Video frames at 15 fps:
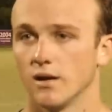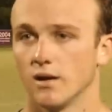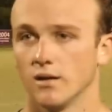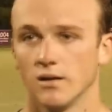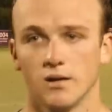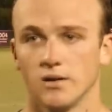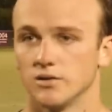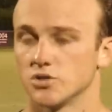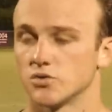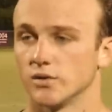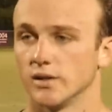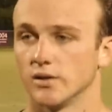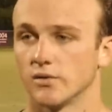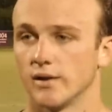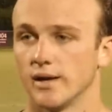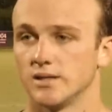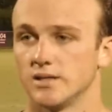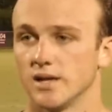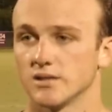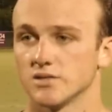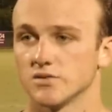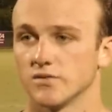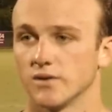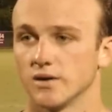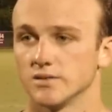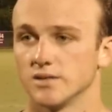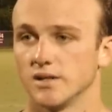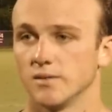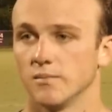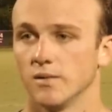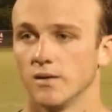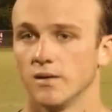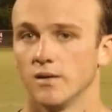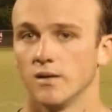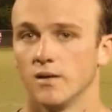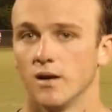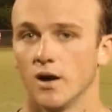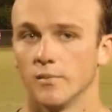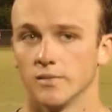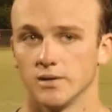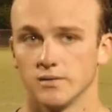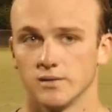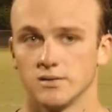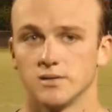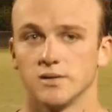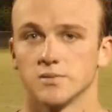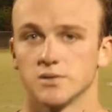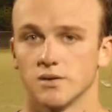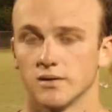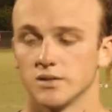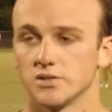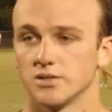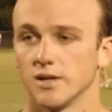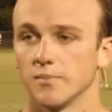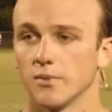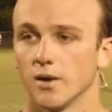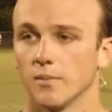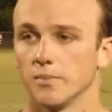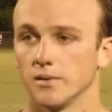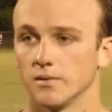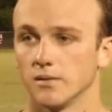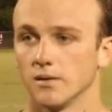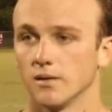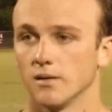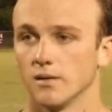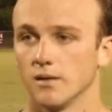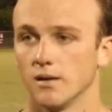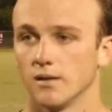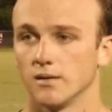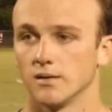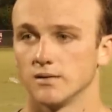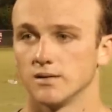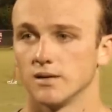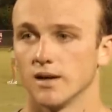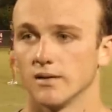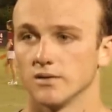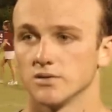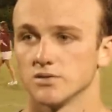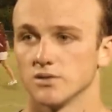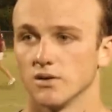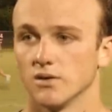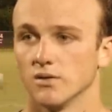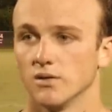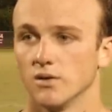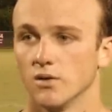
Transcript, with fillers: uh, just really create chances for our team. Um, the team's starting to shape up and, and get together. So